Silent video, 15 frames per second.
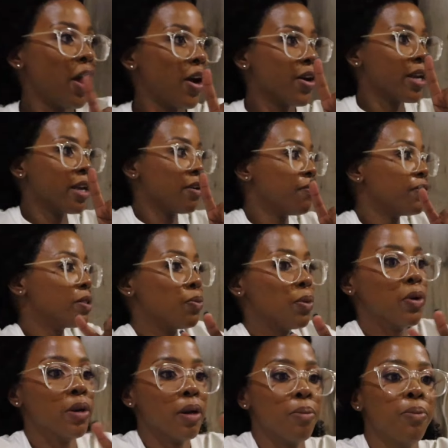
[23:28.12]
her gifts, we're
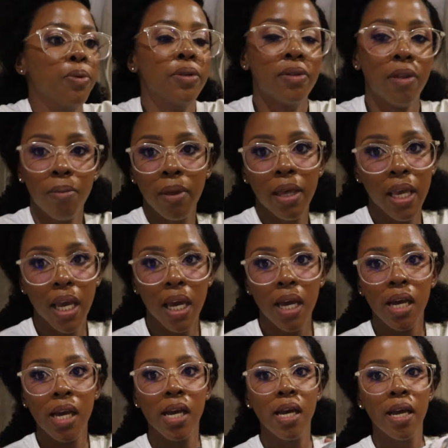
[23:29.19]
going to put them
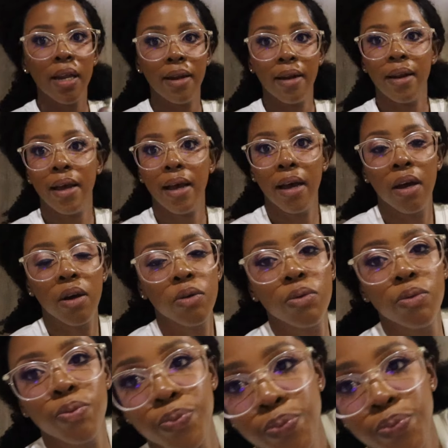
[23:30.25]
here now.